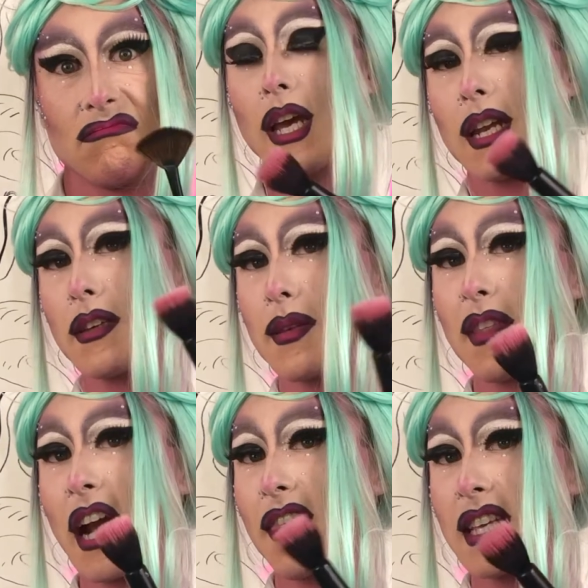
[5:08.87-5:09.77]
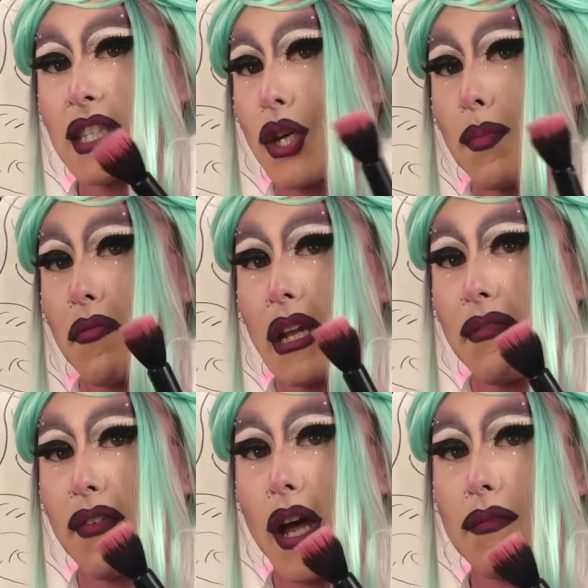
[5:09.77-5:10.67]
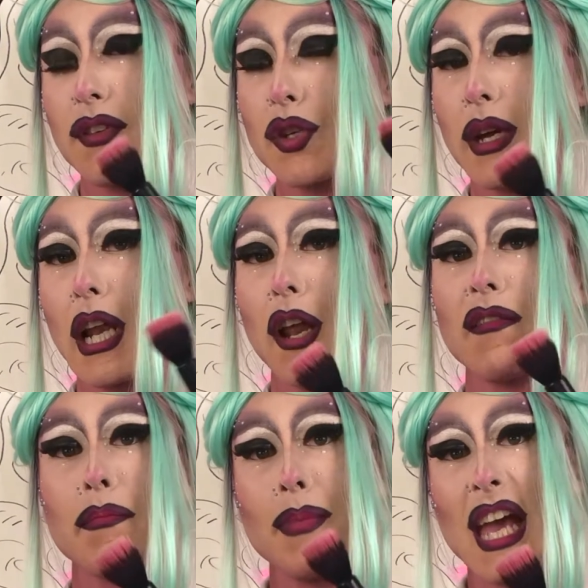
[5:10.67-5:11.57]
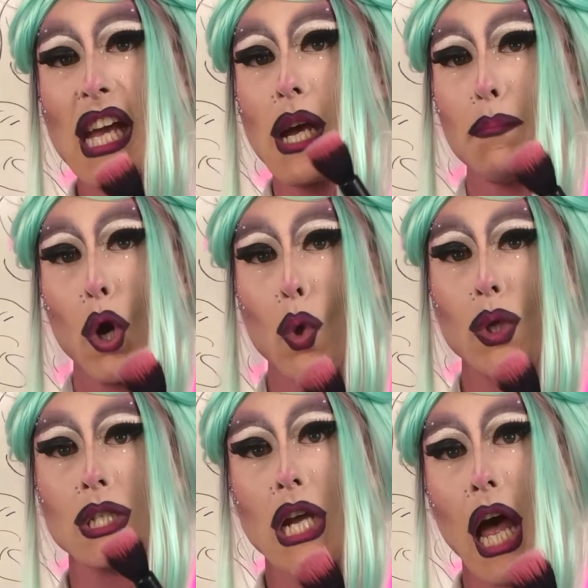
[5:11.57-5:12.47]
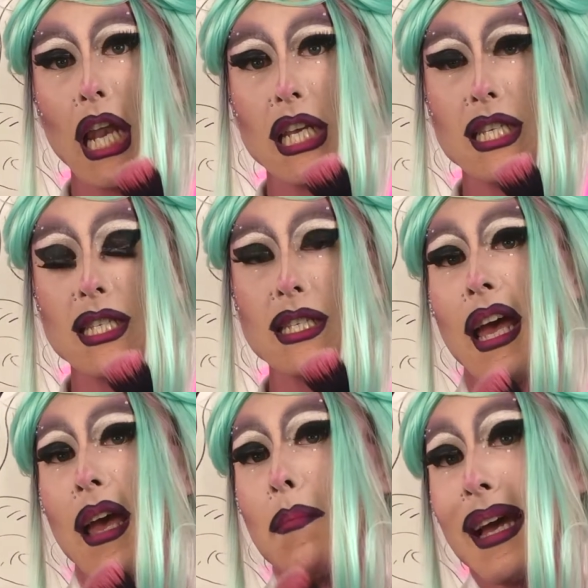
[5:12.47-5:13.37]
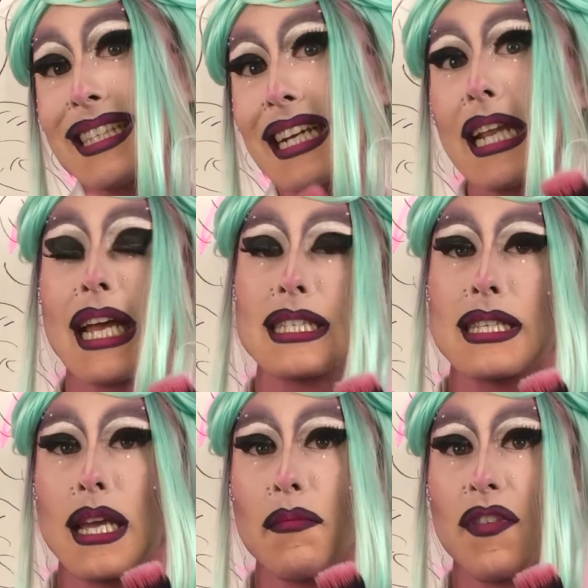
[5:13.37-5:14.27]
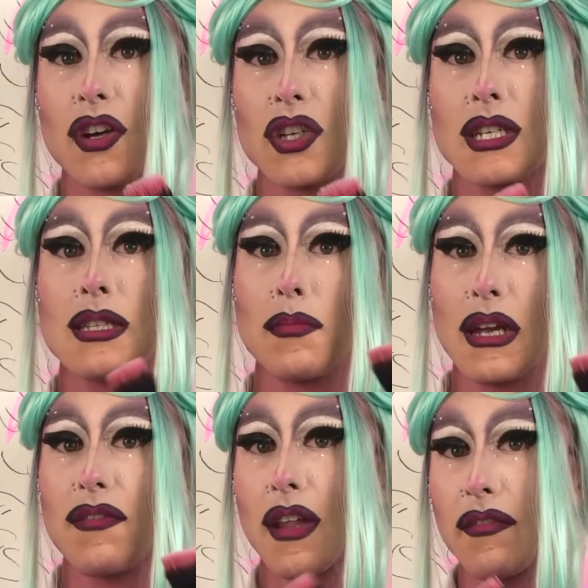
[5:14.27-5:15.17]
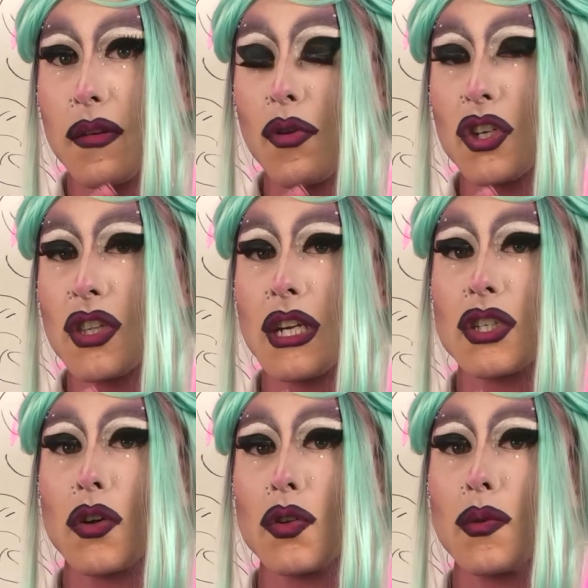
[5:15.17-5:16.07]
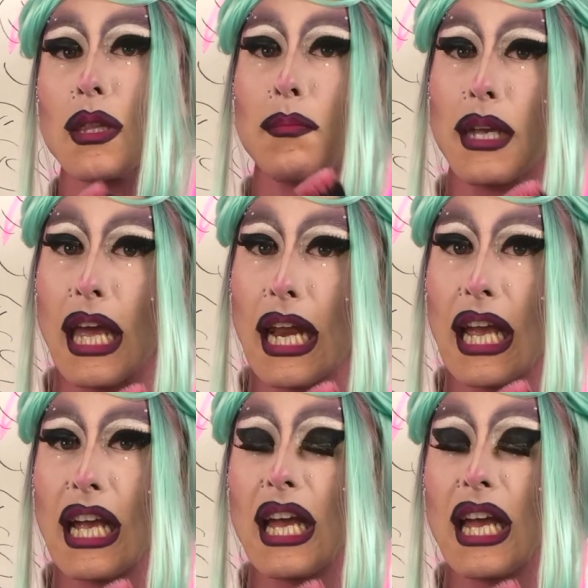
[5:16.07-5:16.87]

Now something like this could be really fun for doing a lot of big, bold colors. It basically has the same function as the big fluffy brush that I showed you at the beginning.